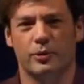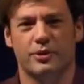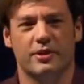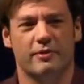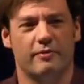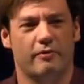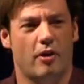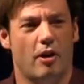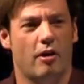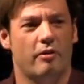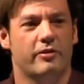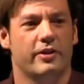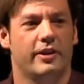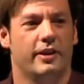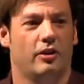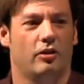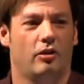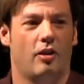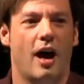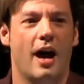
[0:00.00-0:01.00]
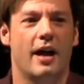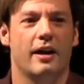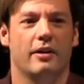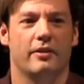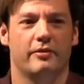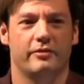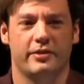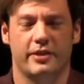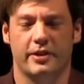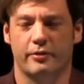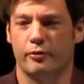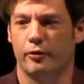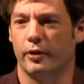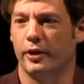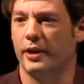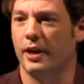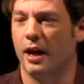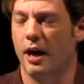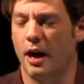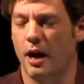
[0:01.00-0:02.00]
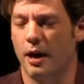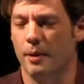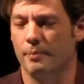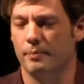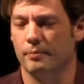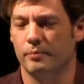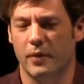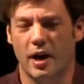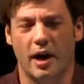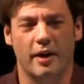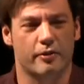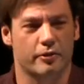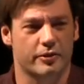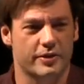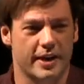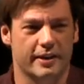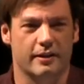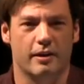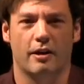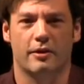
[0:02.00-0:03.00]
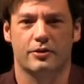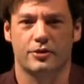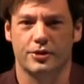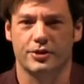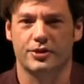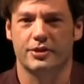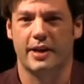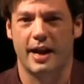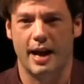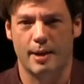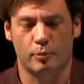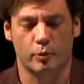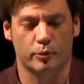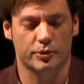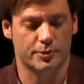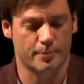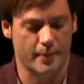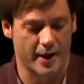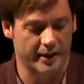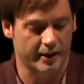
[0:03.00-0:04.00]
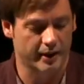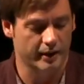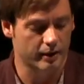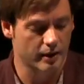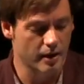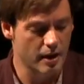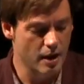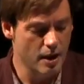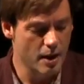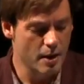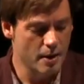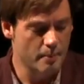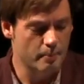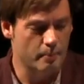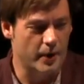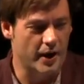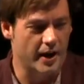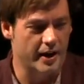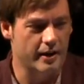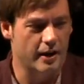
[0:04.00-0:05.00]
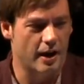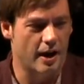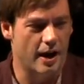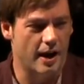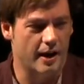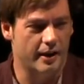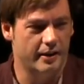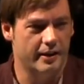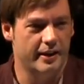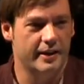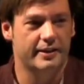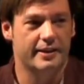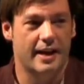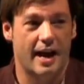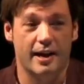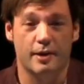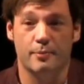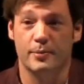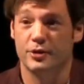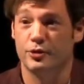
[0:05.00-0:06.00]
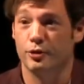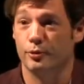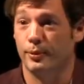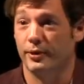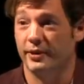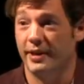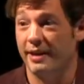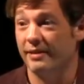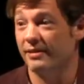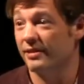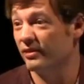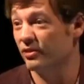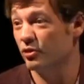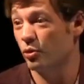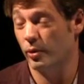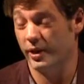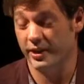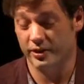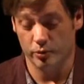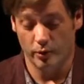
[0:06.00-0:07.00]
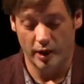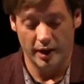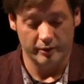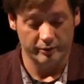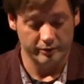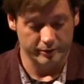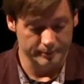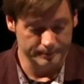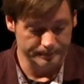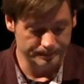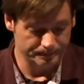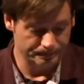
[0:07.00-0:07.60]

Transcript: it was involved in a lot of different um, other technologies that Apple was making but uh, it died a miserable death in 2012.